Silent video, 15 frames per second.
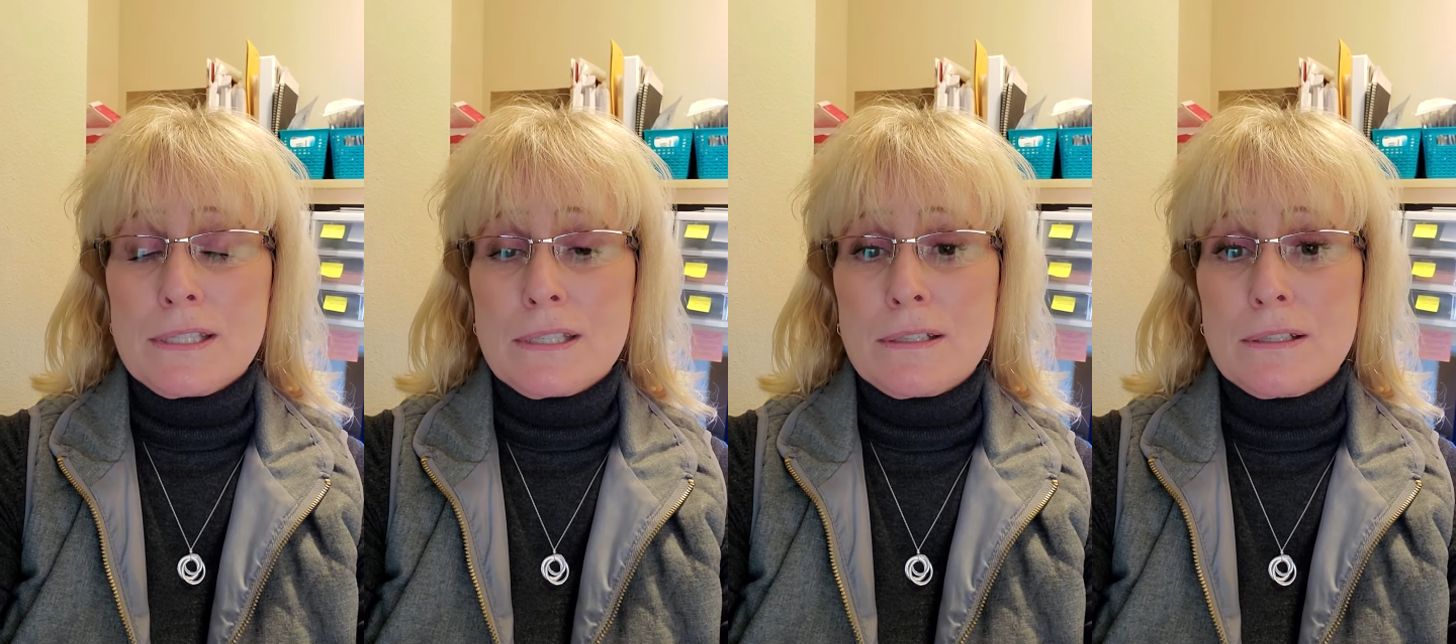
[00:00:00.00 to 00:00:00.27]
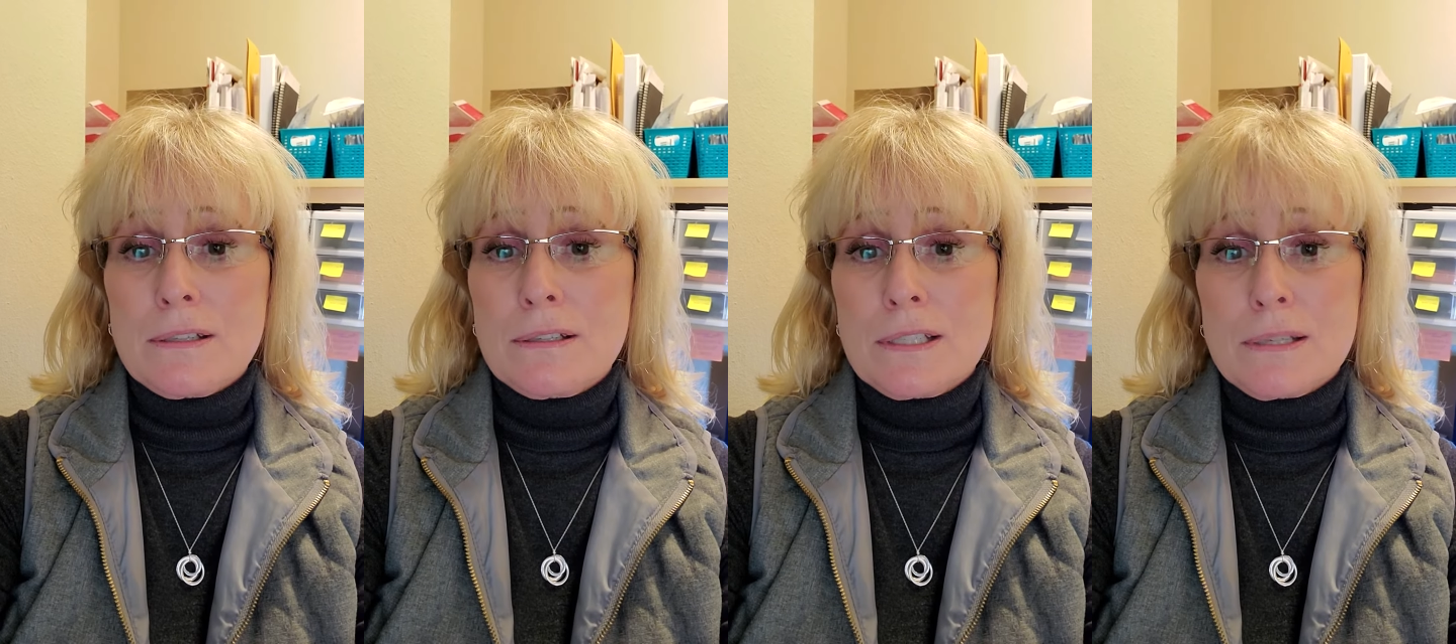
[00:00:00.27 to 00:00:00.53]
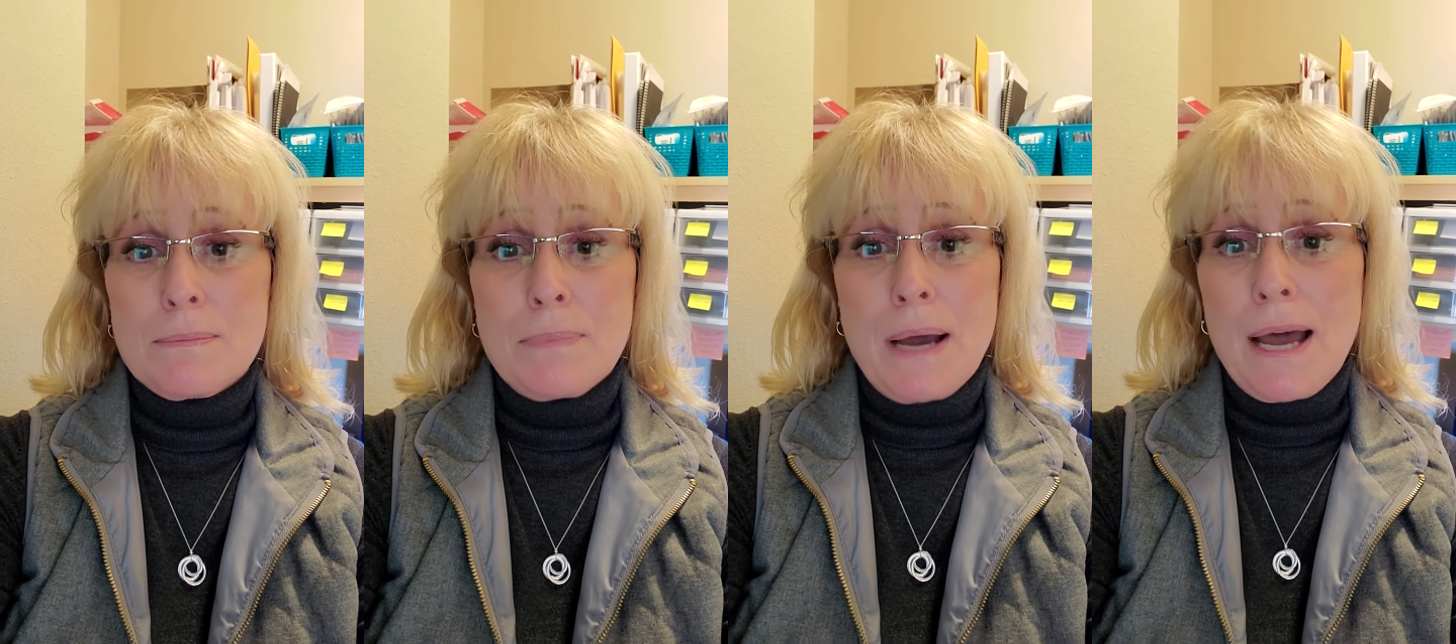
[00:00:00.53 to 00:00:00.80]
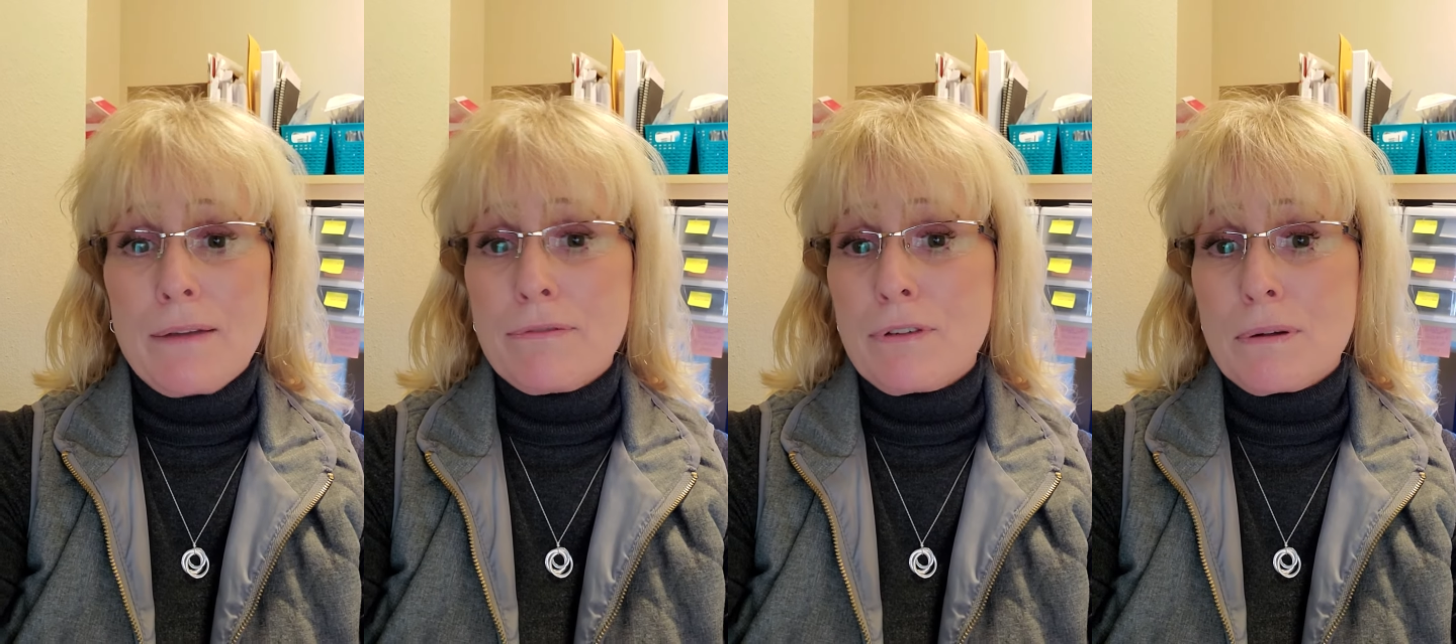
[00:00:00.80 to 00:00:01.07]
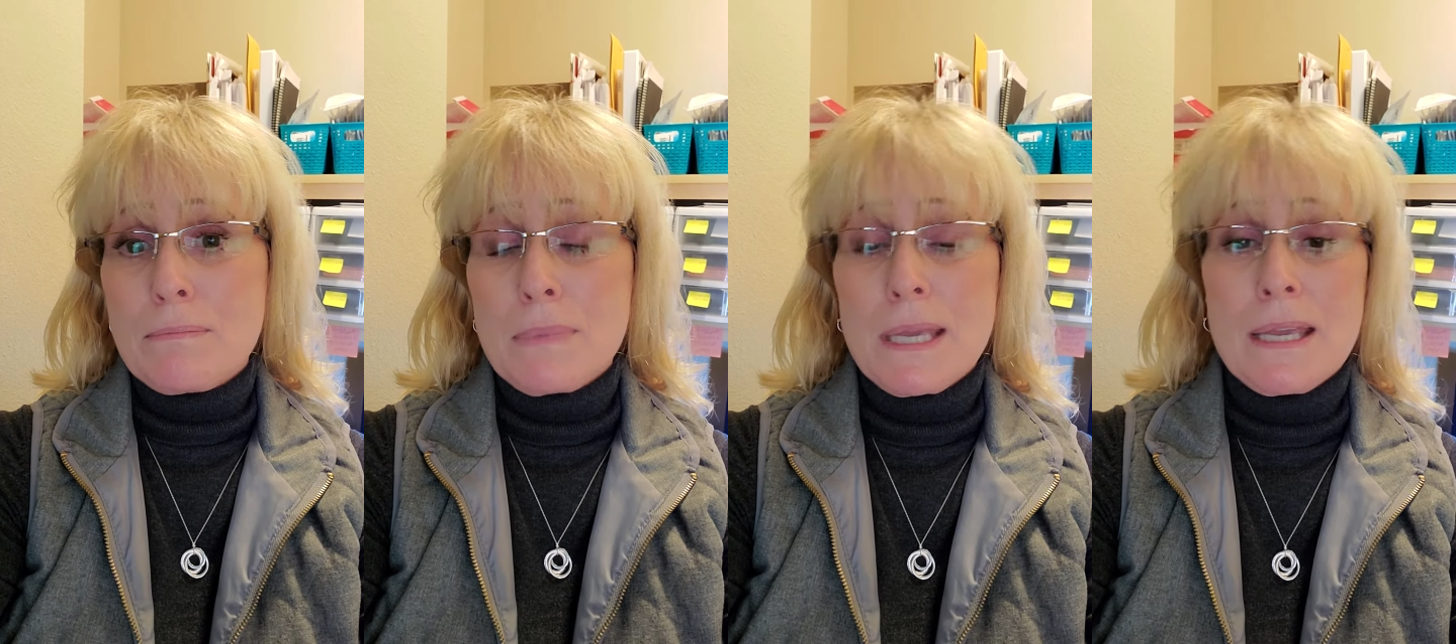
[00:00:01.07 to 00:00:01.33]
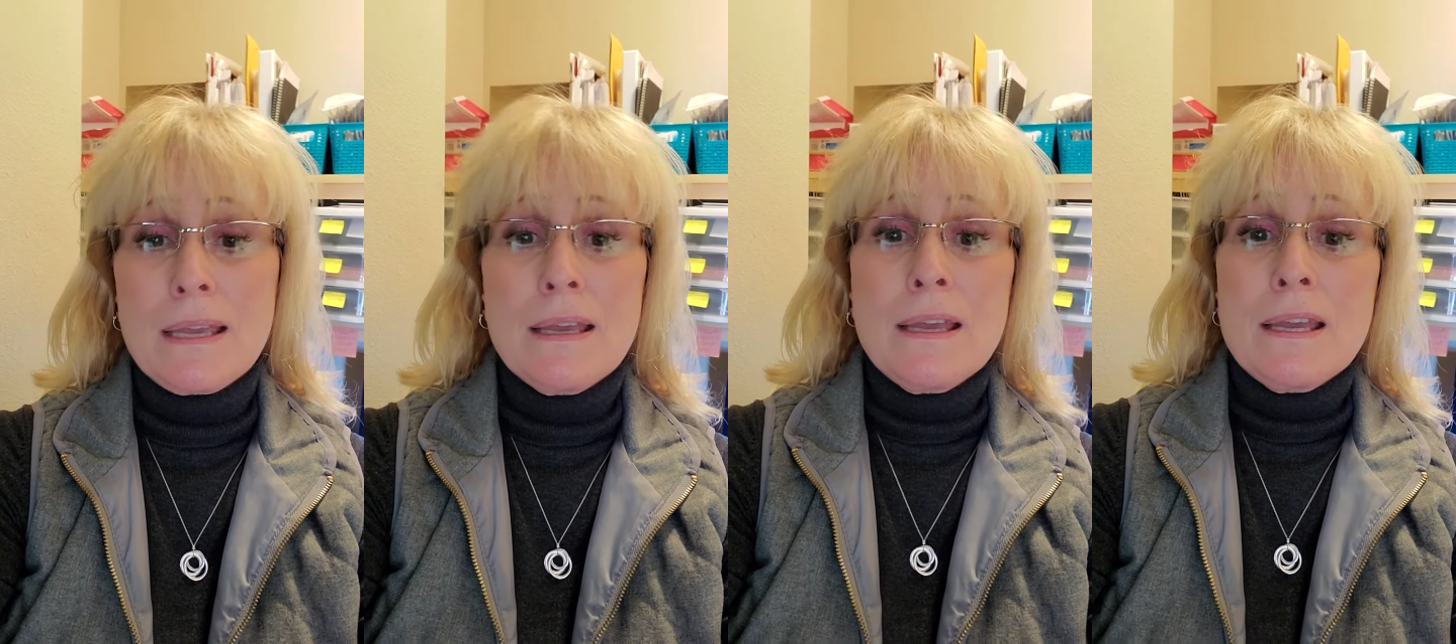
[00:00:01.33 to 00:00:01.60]
to, to buy from
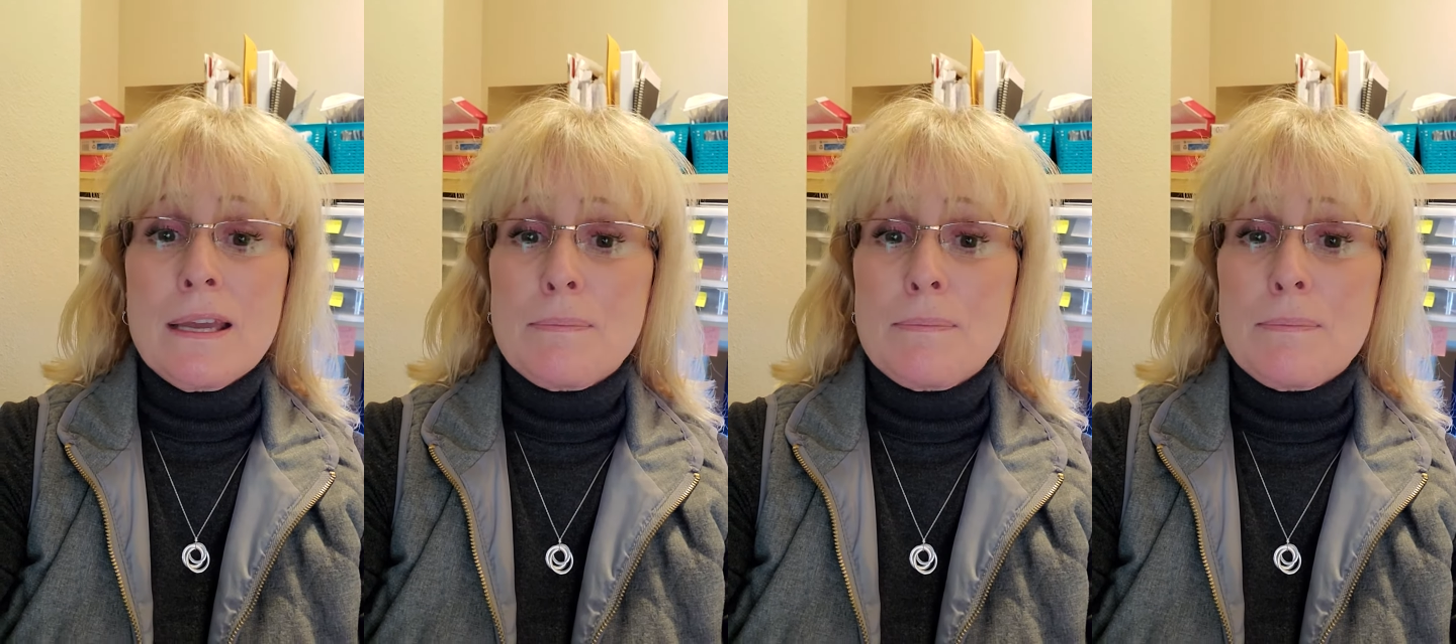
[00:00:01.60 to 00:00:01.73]
me,